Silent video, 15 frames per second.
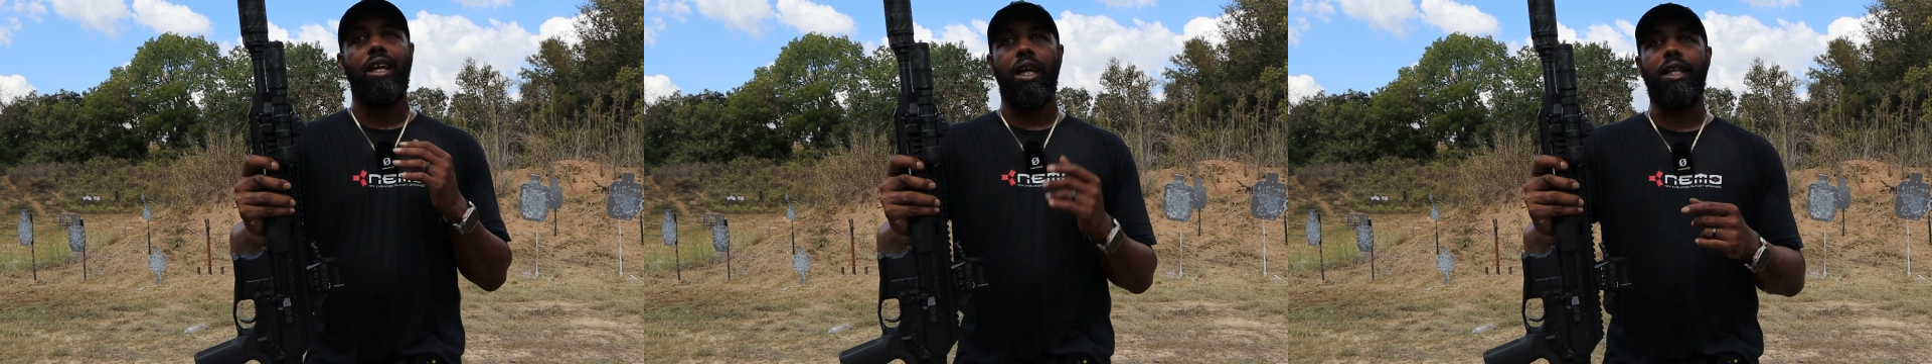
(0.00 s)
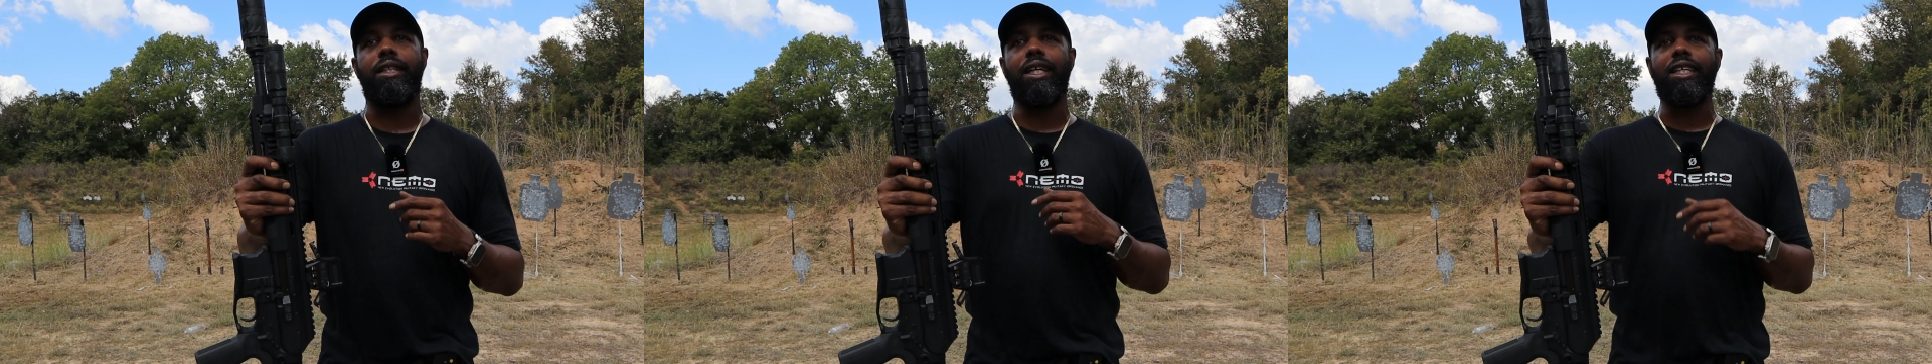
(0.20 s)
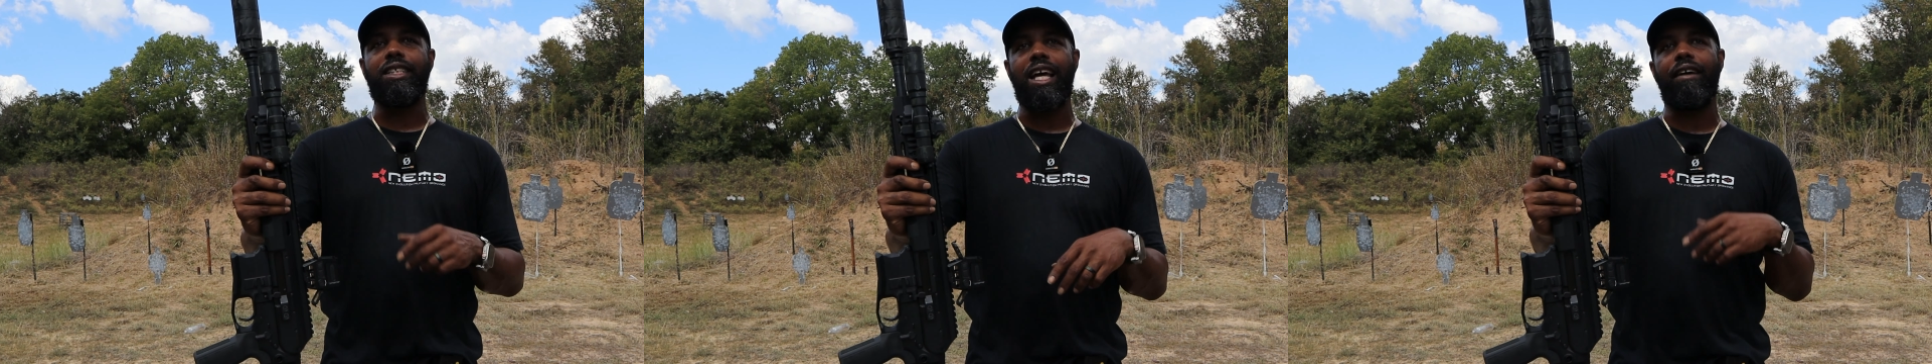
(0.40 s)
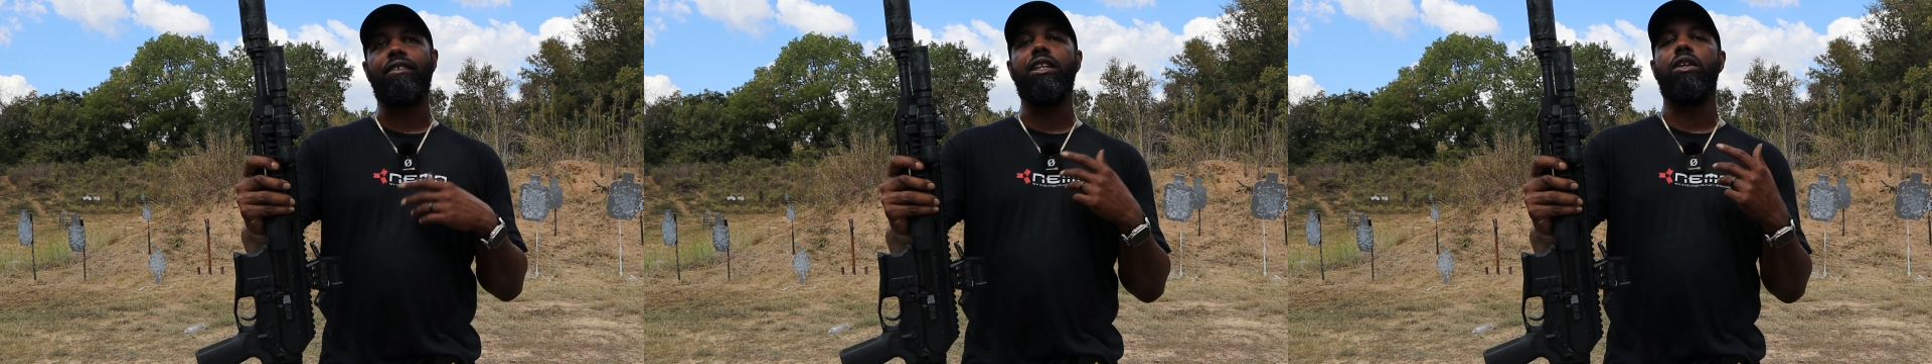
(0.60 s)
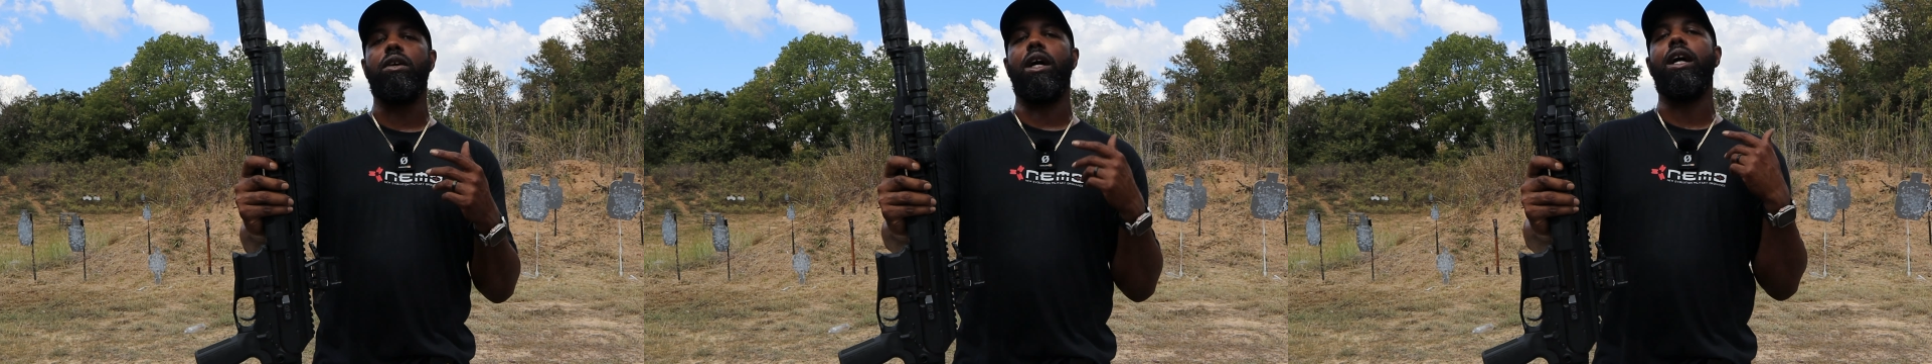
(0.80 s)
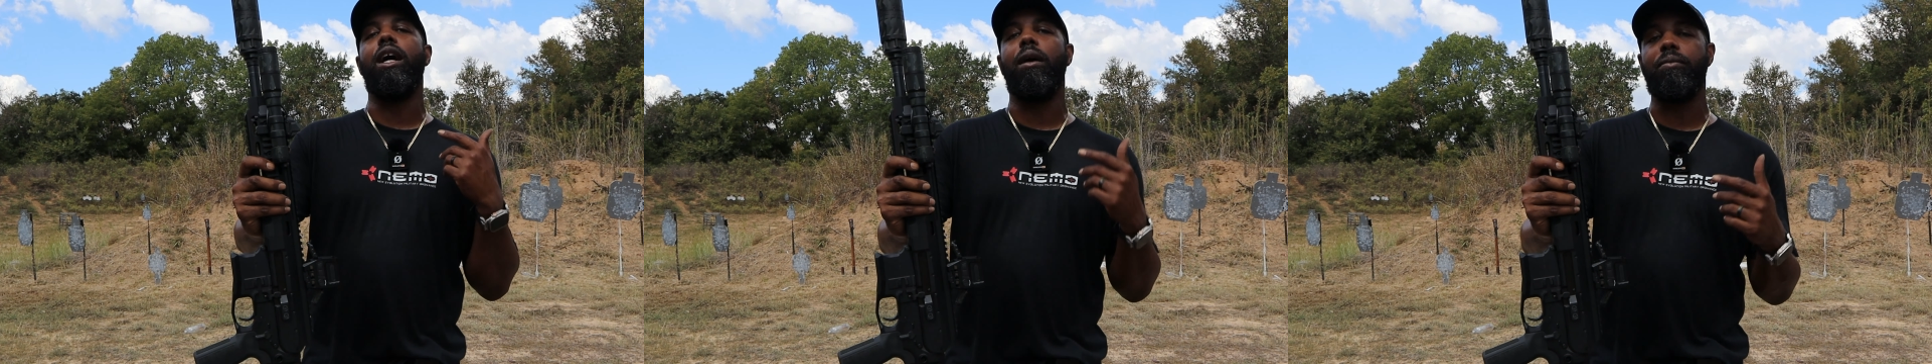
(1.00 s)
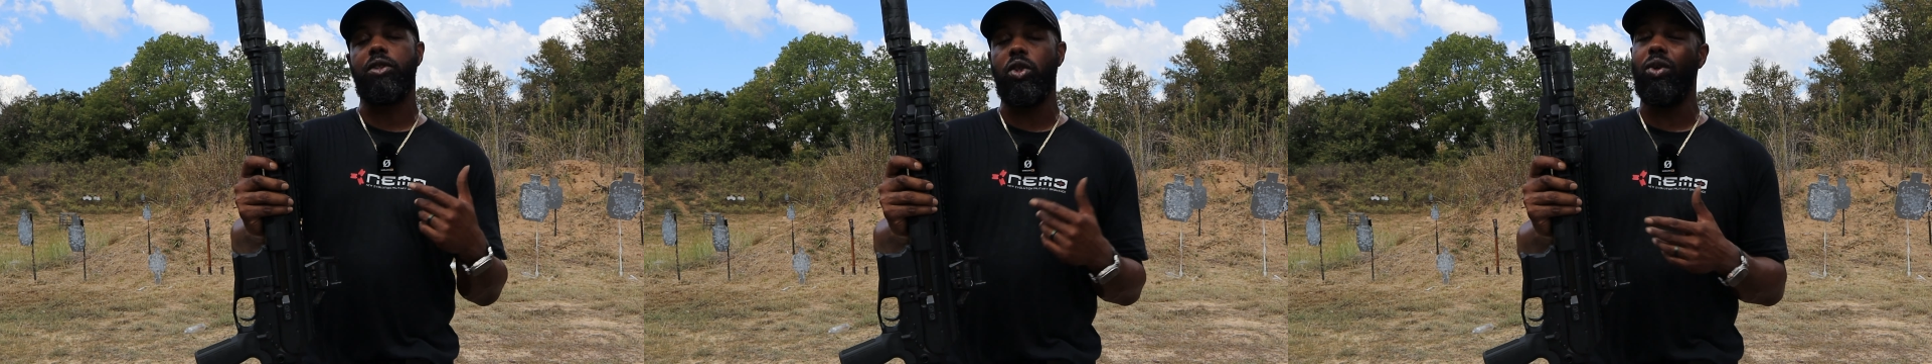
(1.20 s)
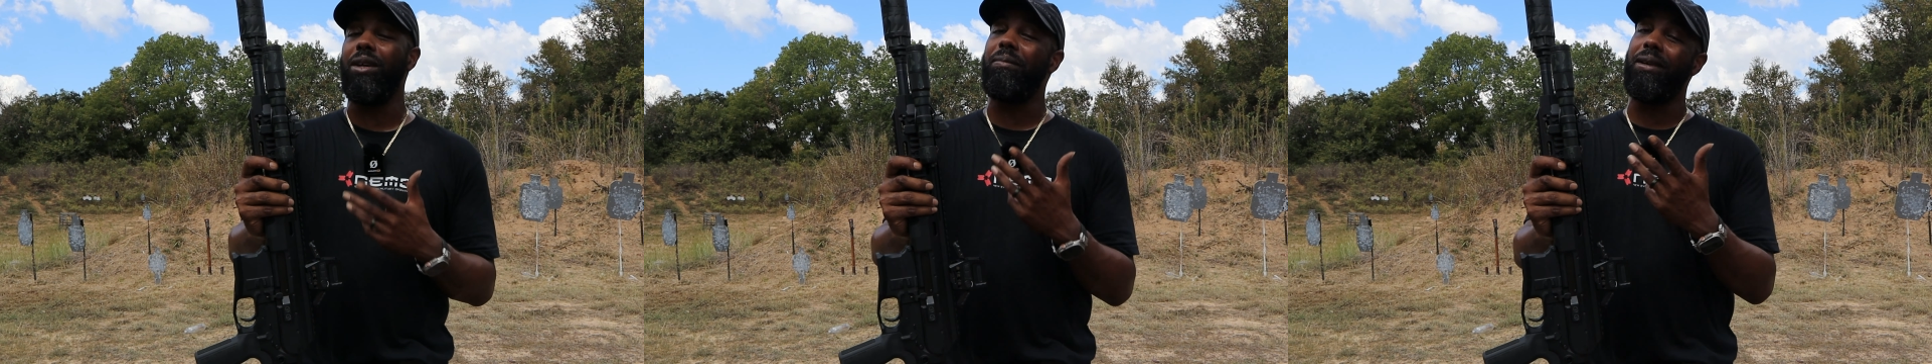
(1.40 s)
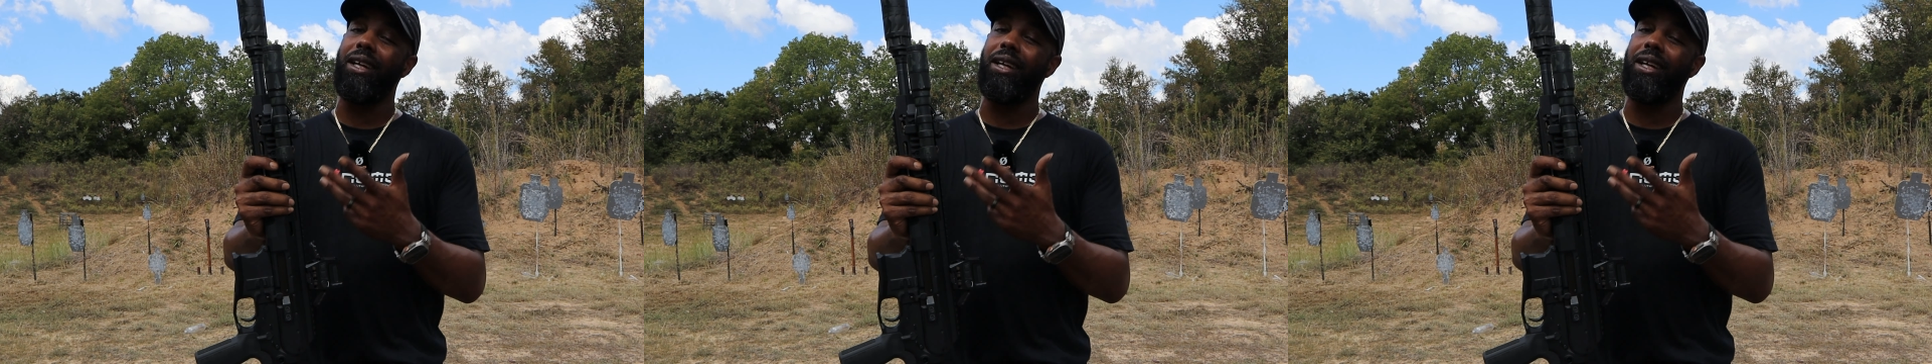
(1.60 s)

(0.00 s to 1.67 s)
it does have a little ump to it,